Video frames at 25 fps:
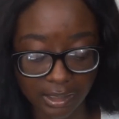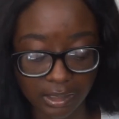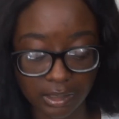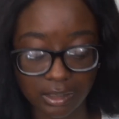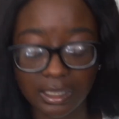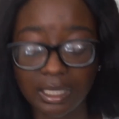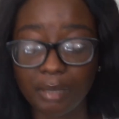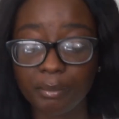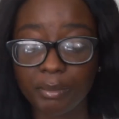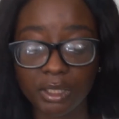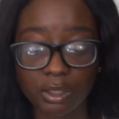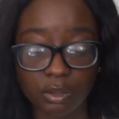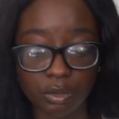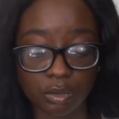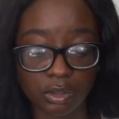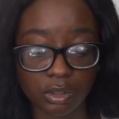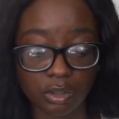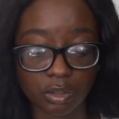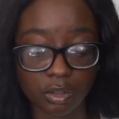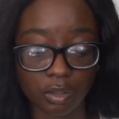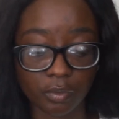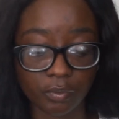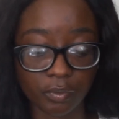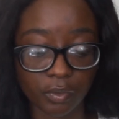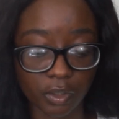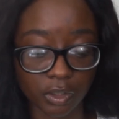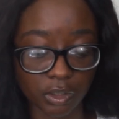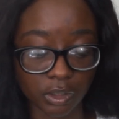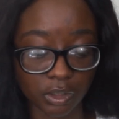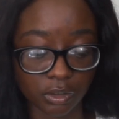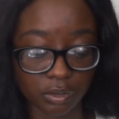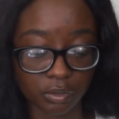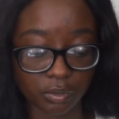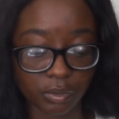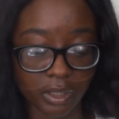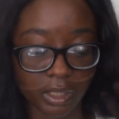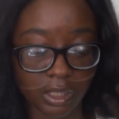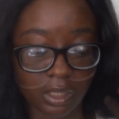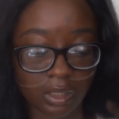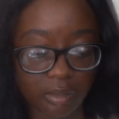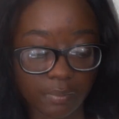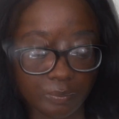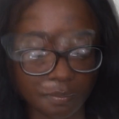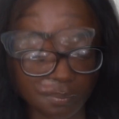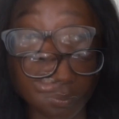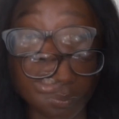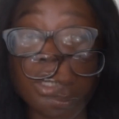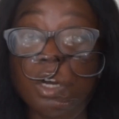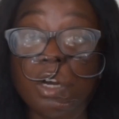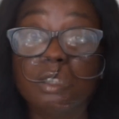Let me do the conversion rate.
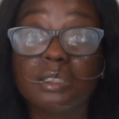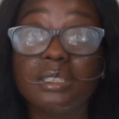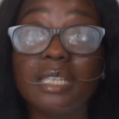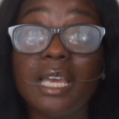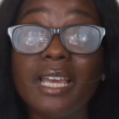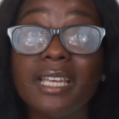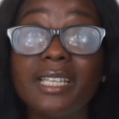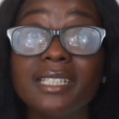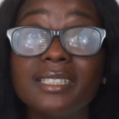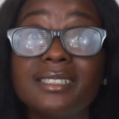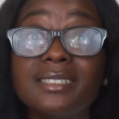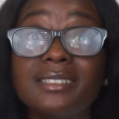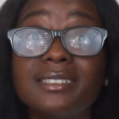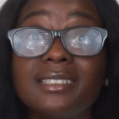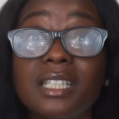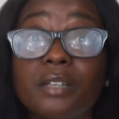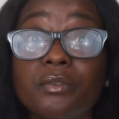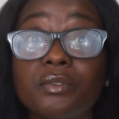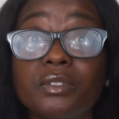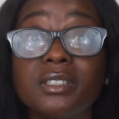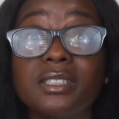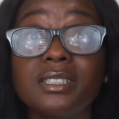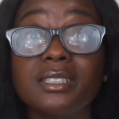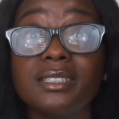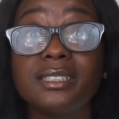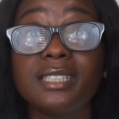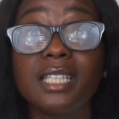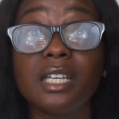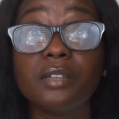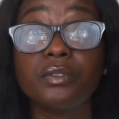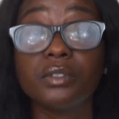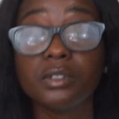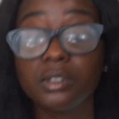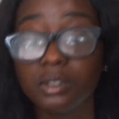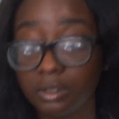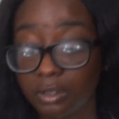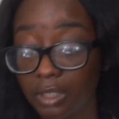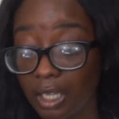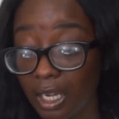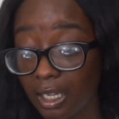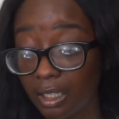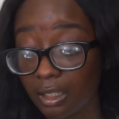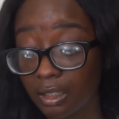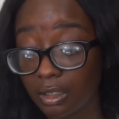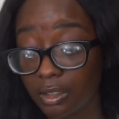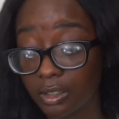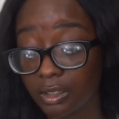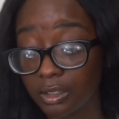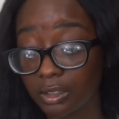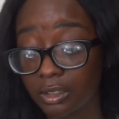Y'all, that is
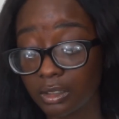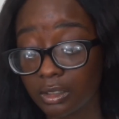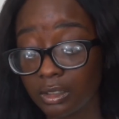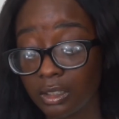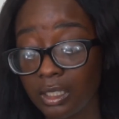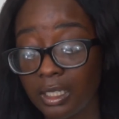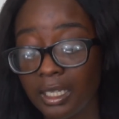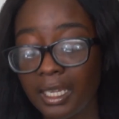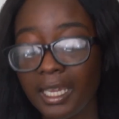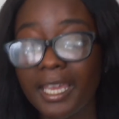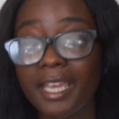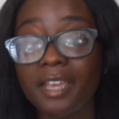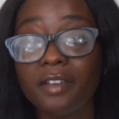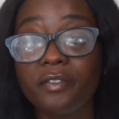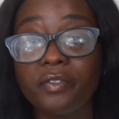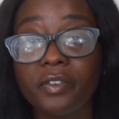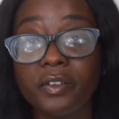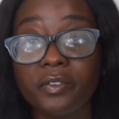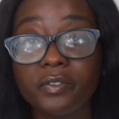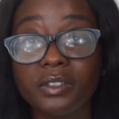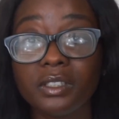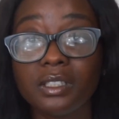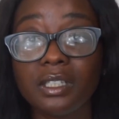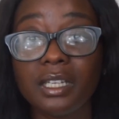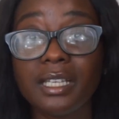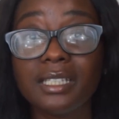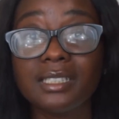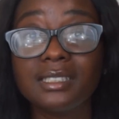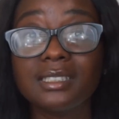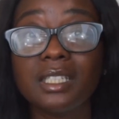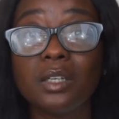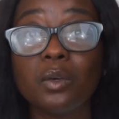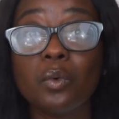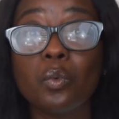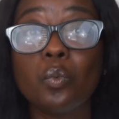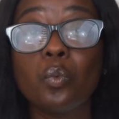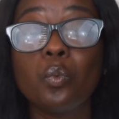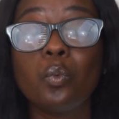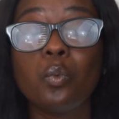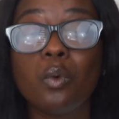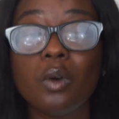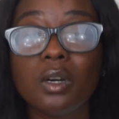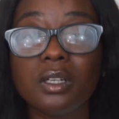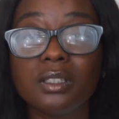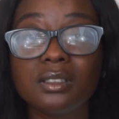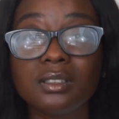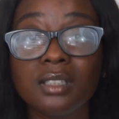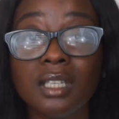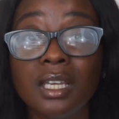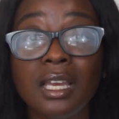$77.59.
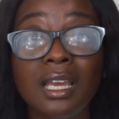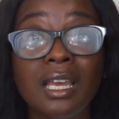What?